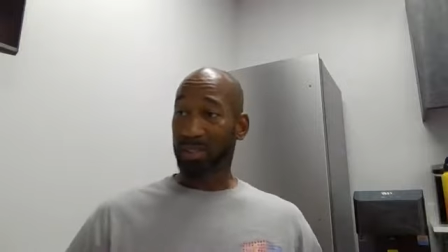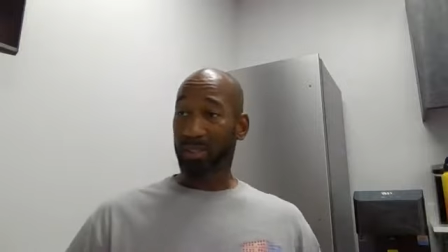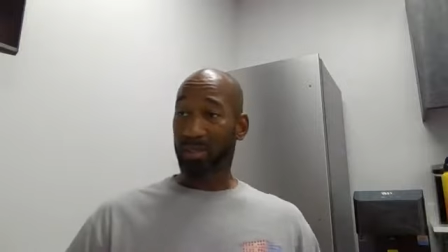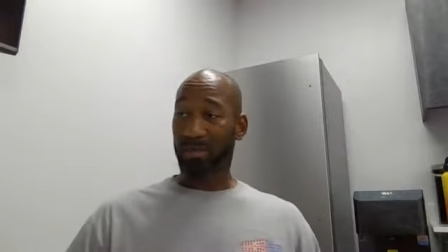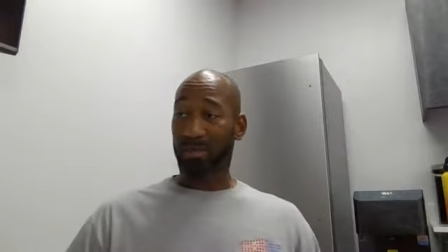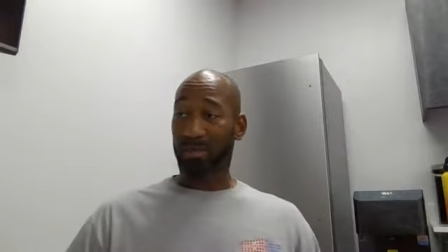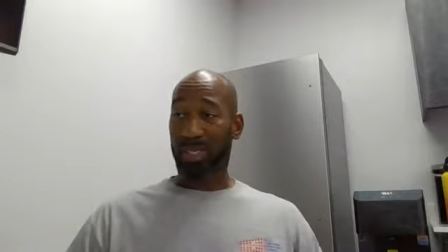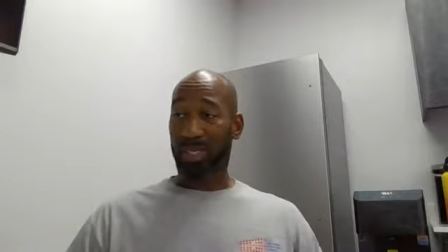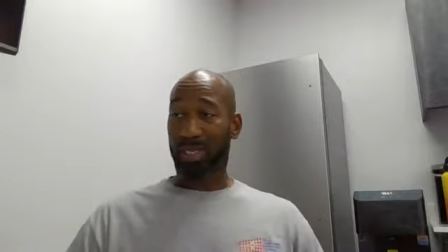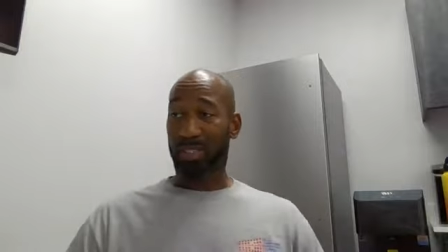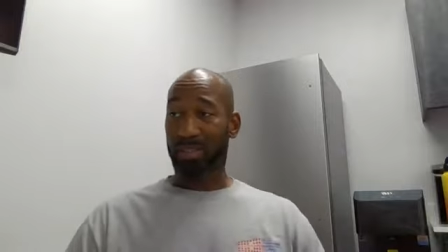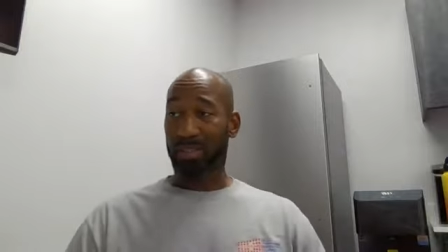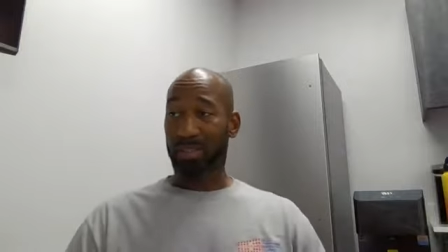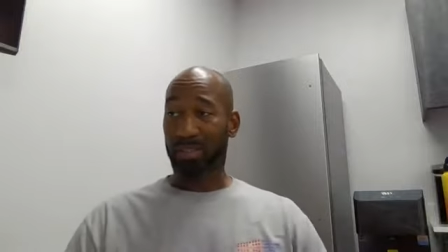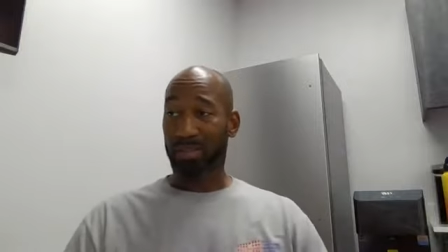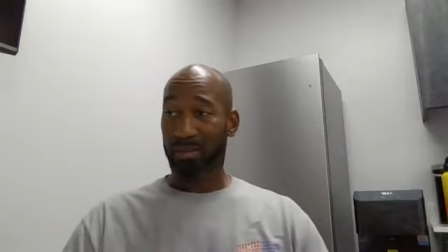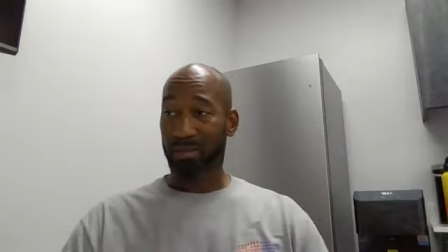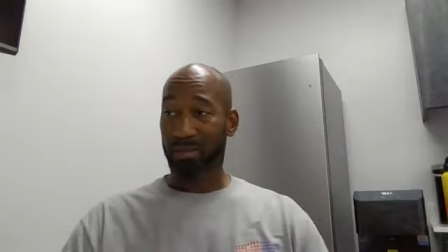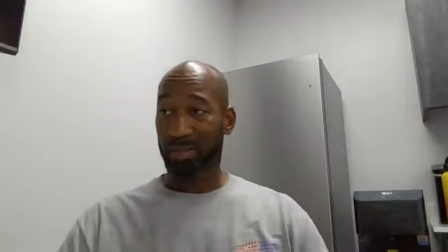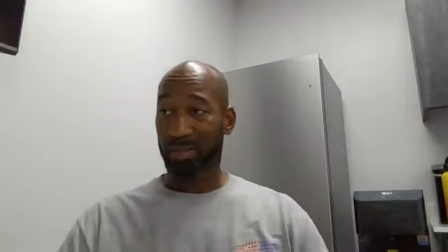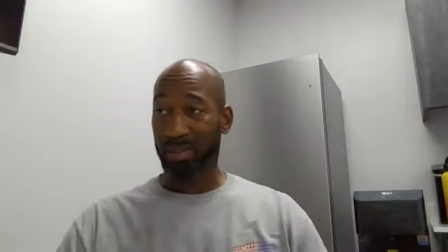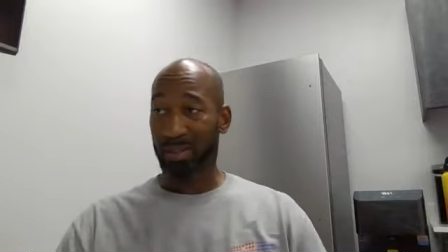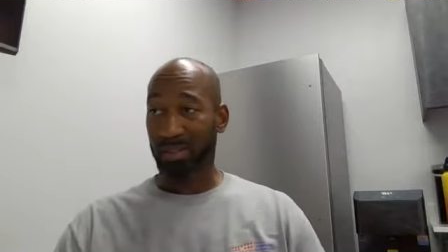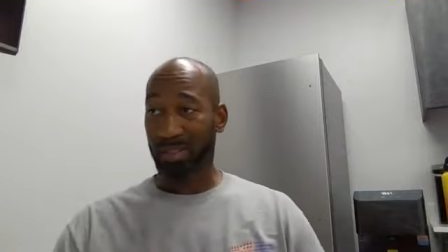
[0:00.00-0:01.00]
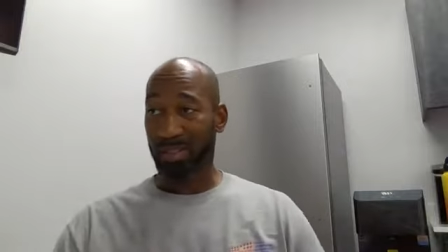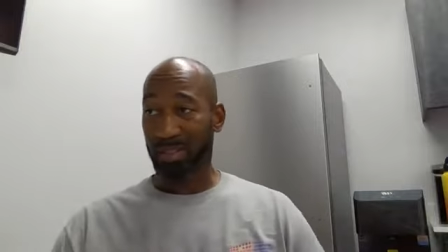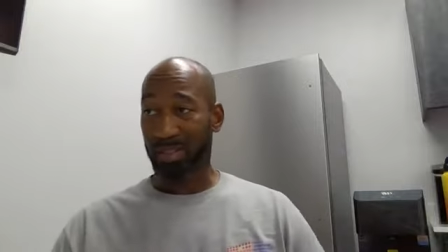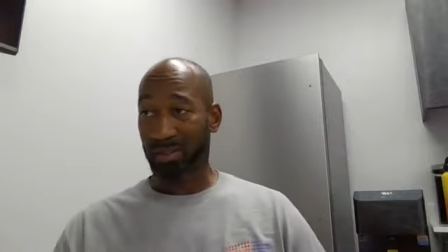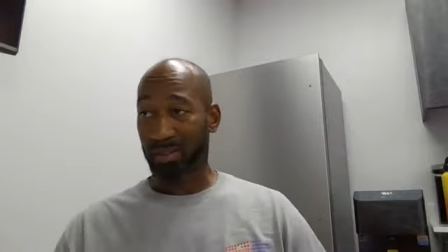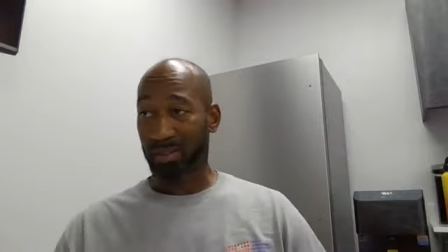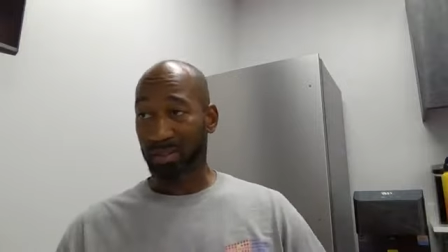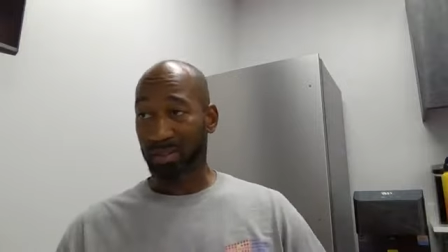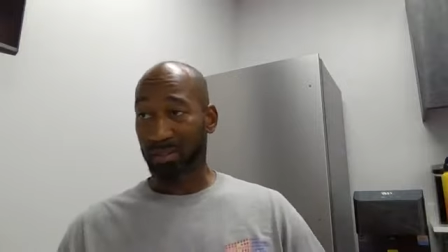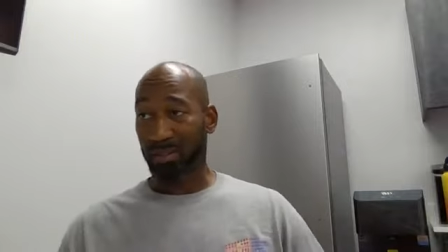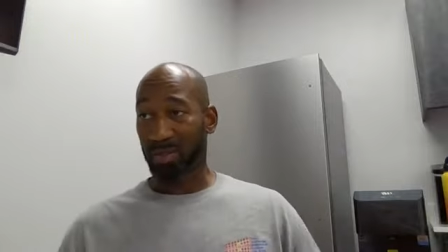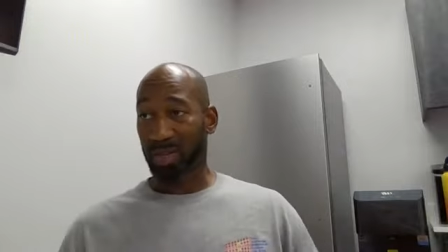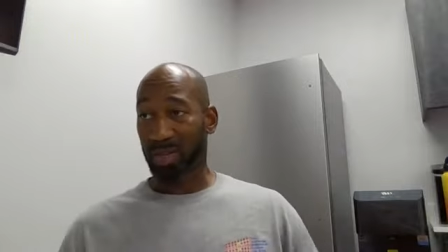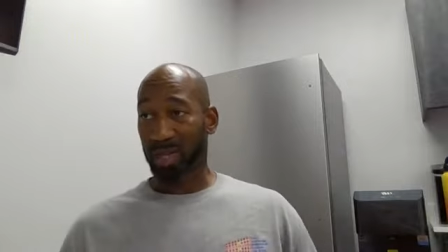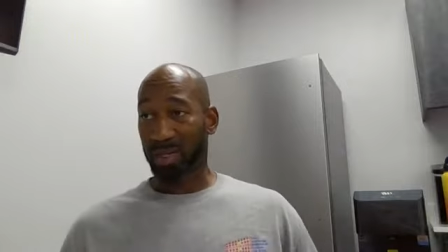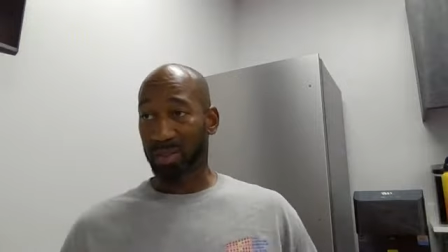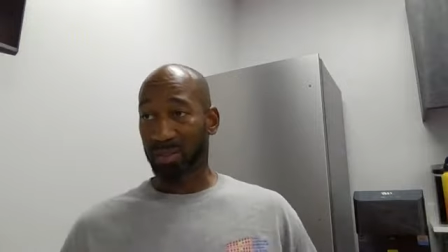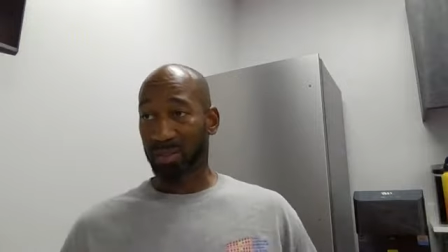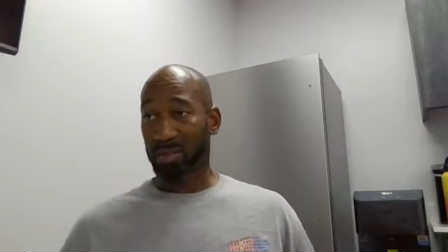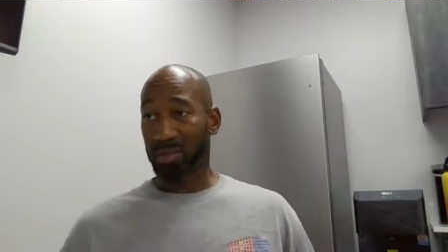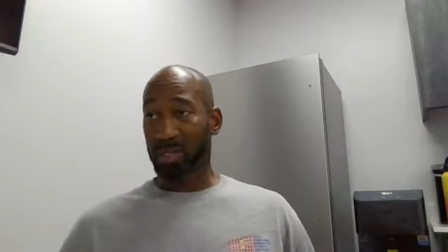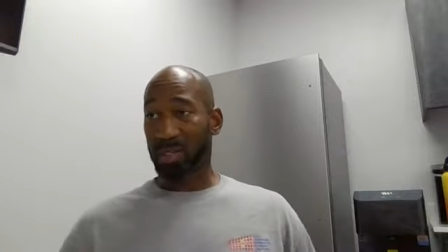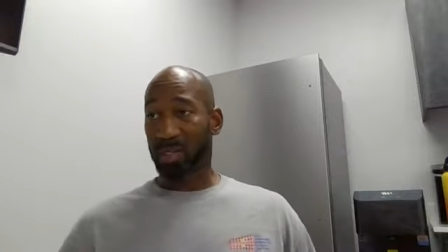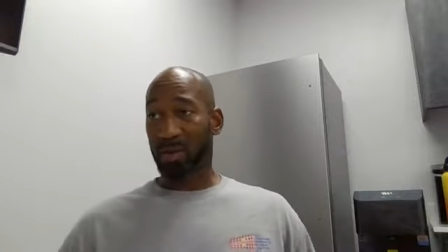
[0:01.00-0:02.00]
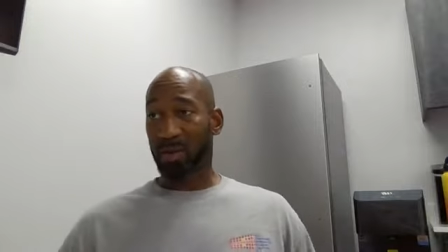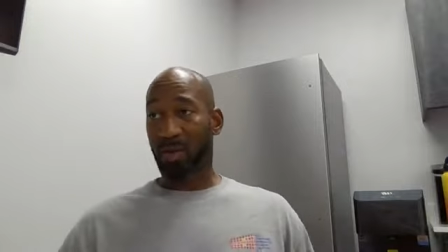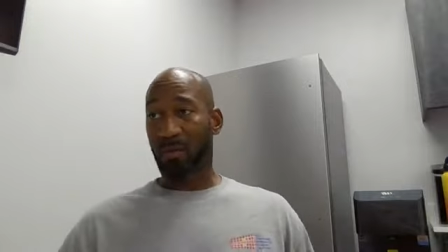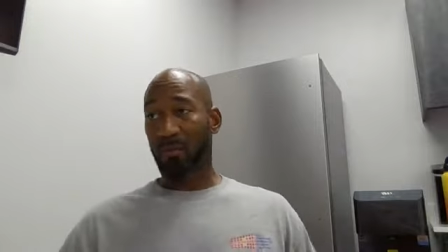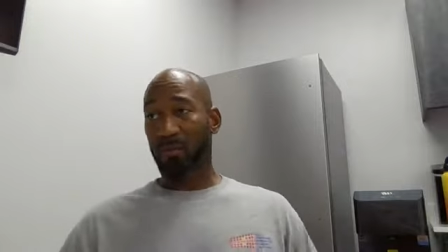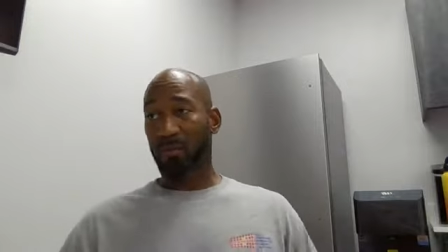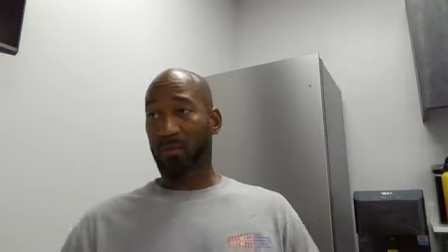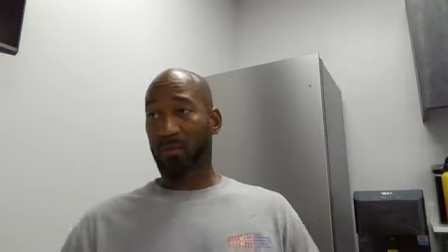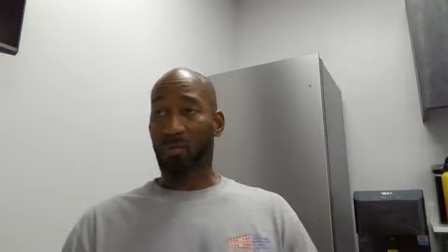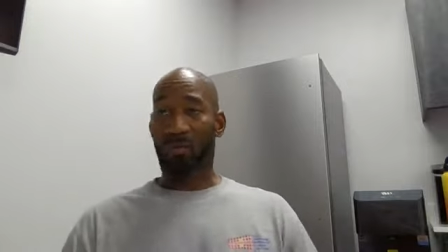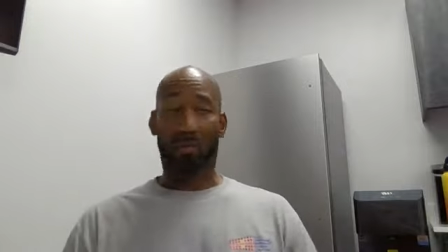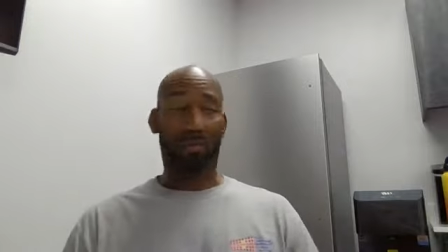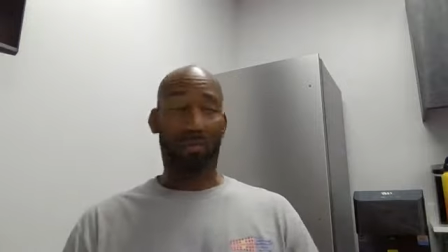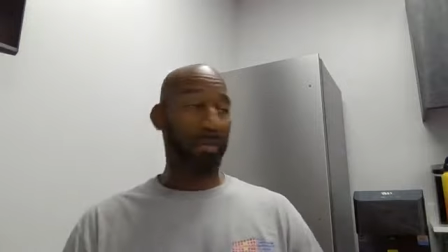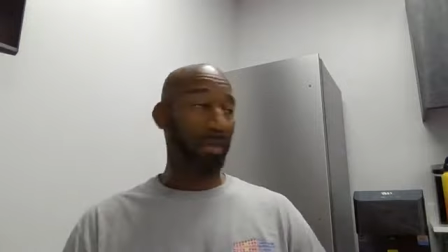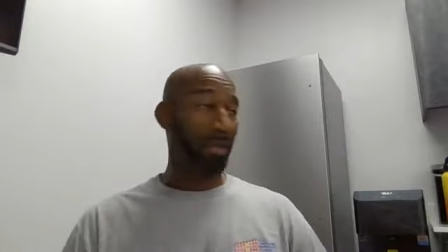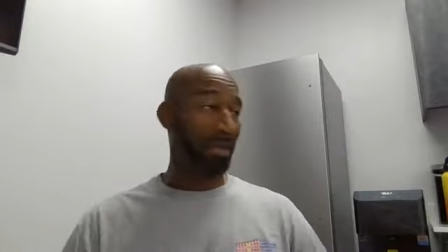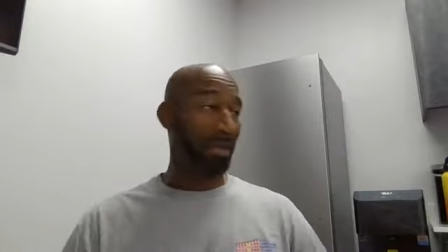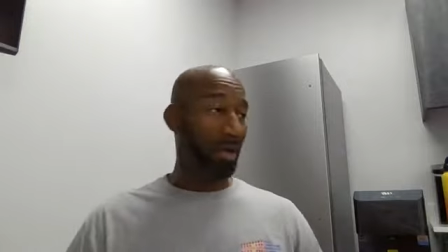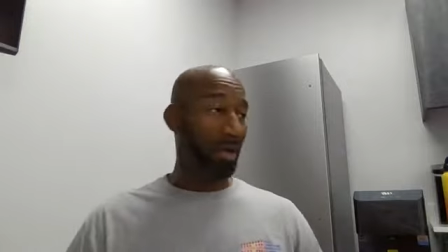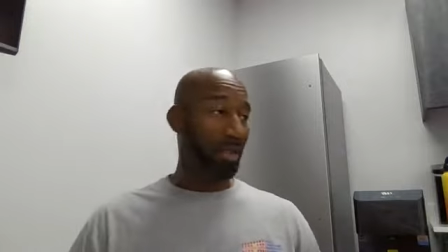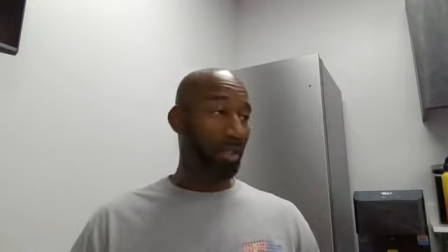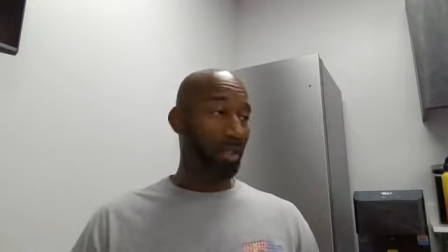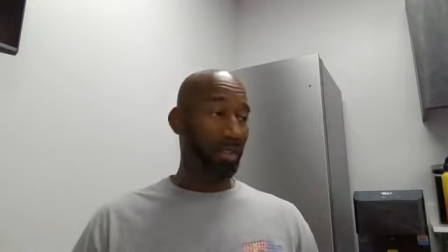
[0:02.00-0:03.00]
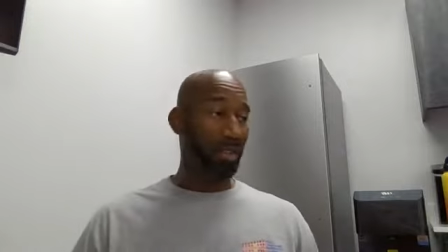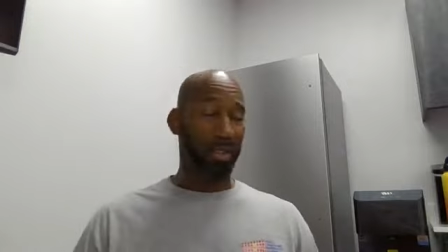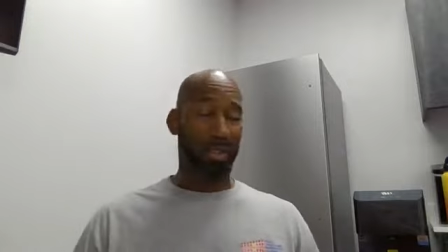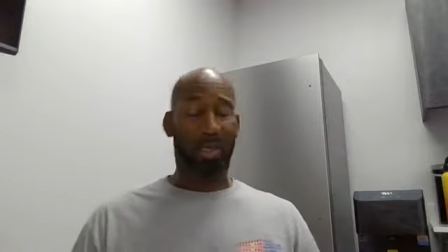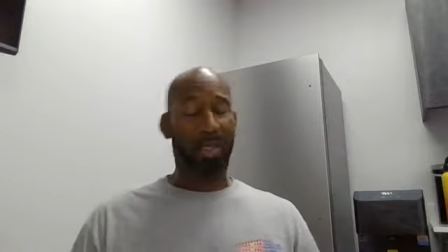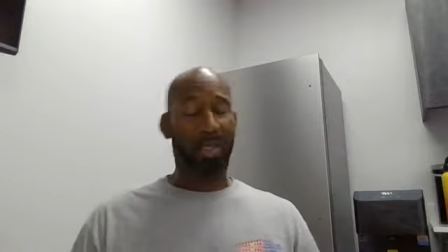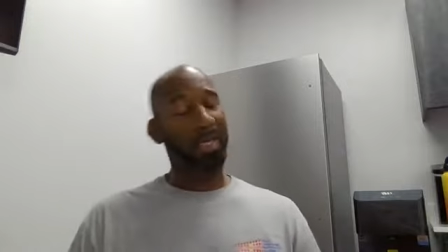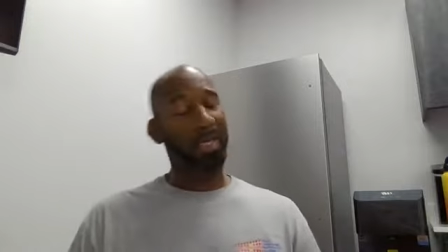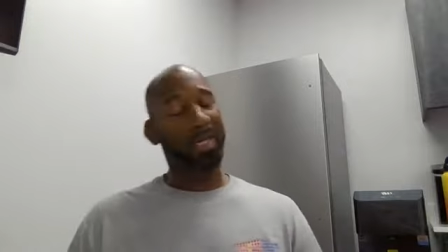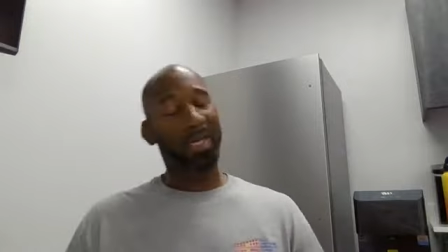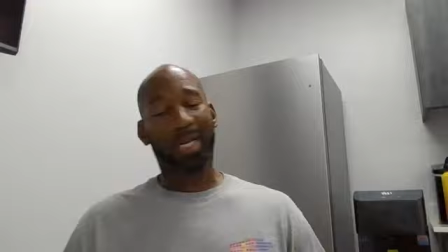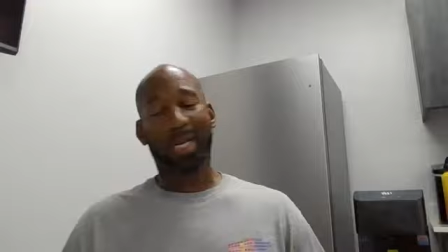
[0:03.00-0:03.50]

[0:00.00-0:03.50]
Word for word: know Satan to, to to, to try to overthrow him and all this and all that?"